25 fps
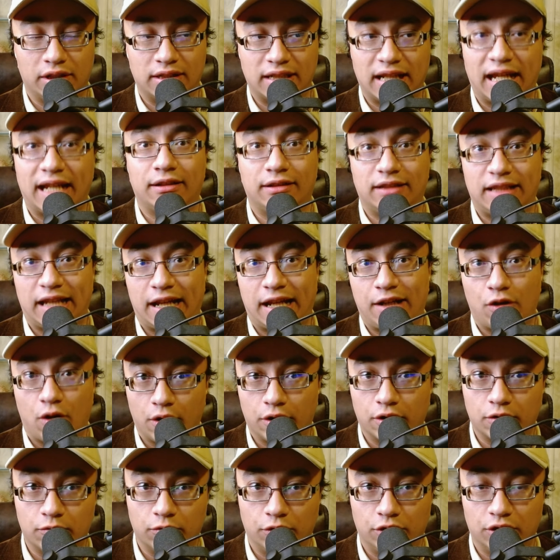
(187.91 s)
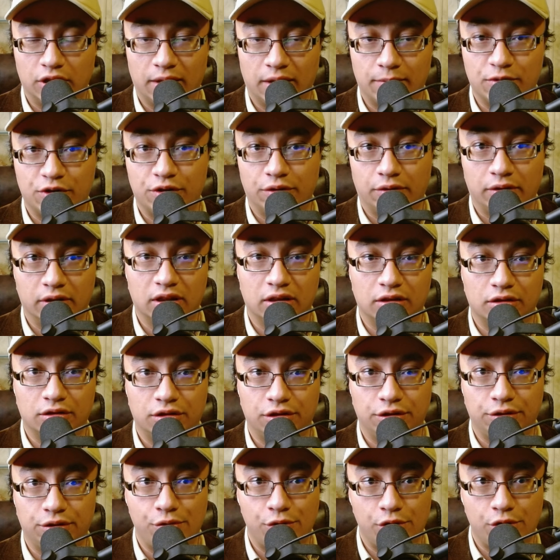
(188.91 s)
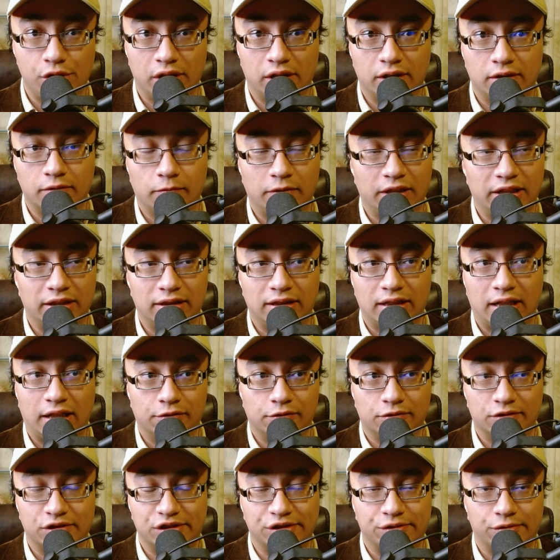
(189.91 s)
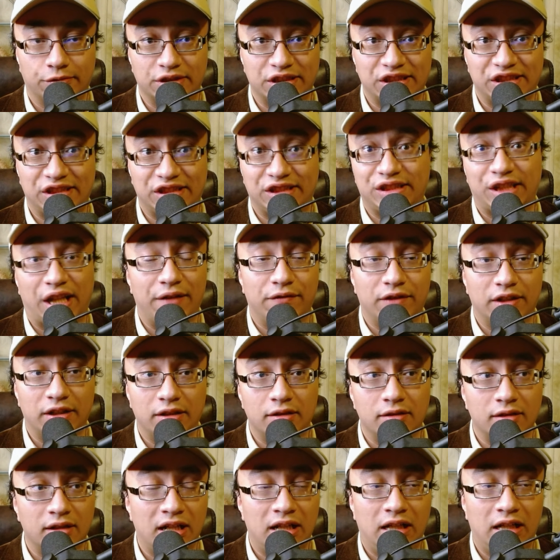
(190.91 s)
That that arc will come to a conclusion with Elder Scrolls Seven.